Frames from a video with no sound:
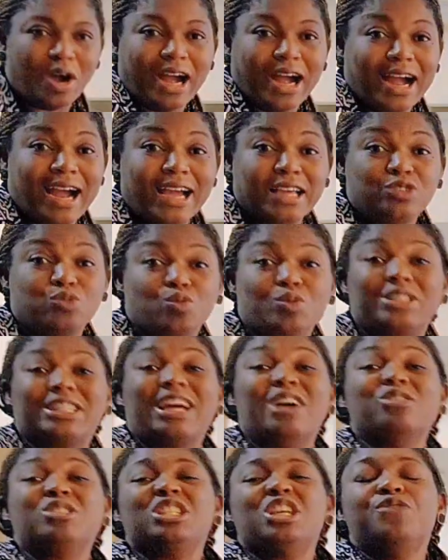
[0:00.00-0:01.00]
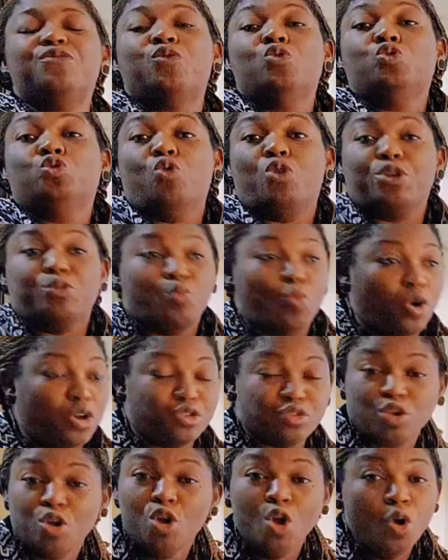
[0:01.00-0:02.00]
eyes, without even knowing what
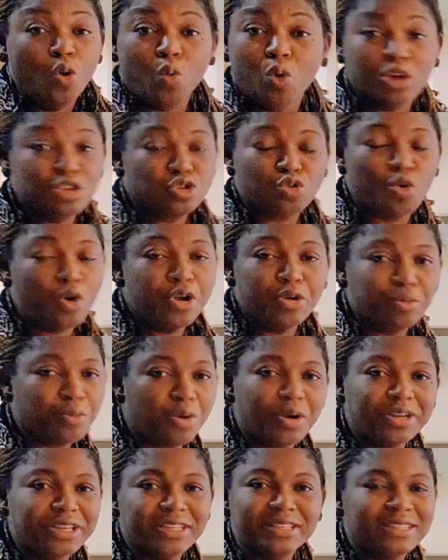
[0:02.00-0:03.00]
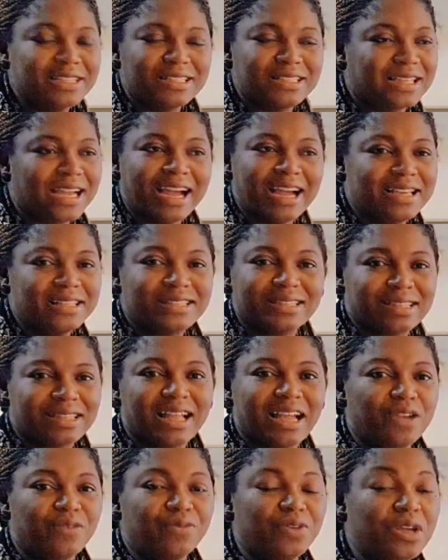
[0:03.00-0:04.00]
was going wrong in this guy's
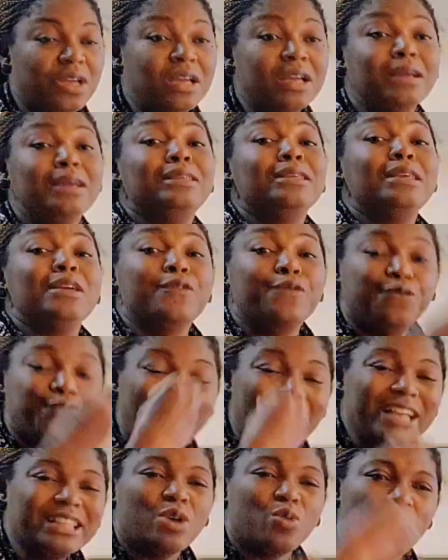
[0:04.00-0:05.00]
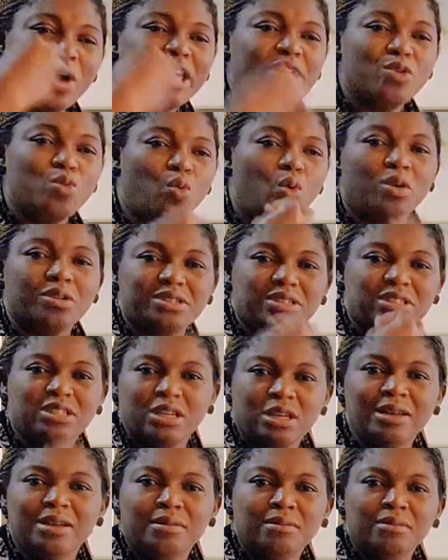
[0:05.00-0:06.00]
life. In fact, the way he
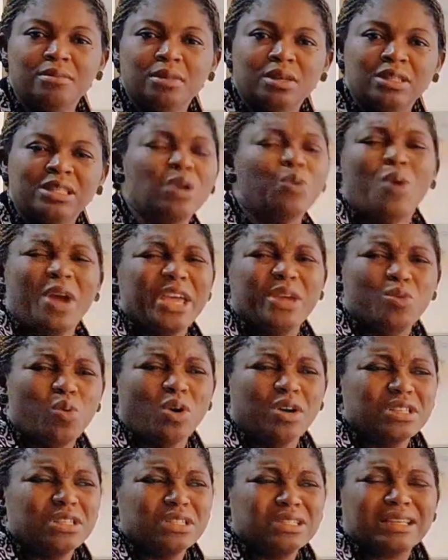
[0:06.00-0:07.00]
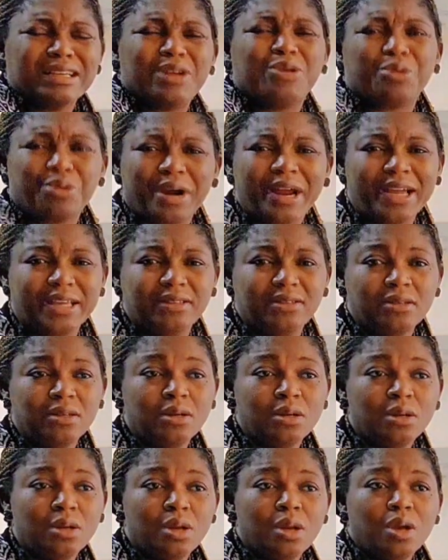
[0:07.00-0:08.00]
was crying
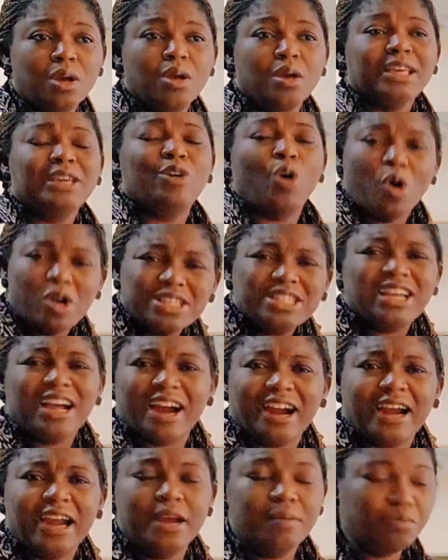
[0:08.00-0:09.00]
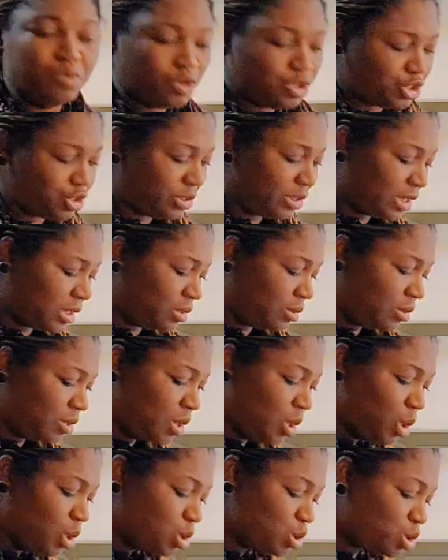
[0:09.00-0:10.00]
got her emotional.
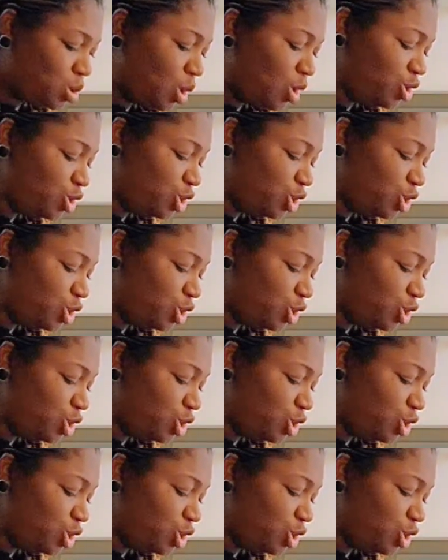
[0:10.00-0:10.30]
So she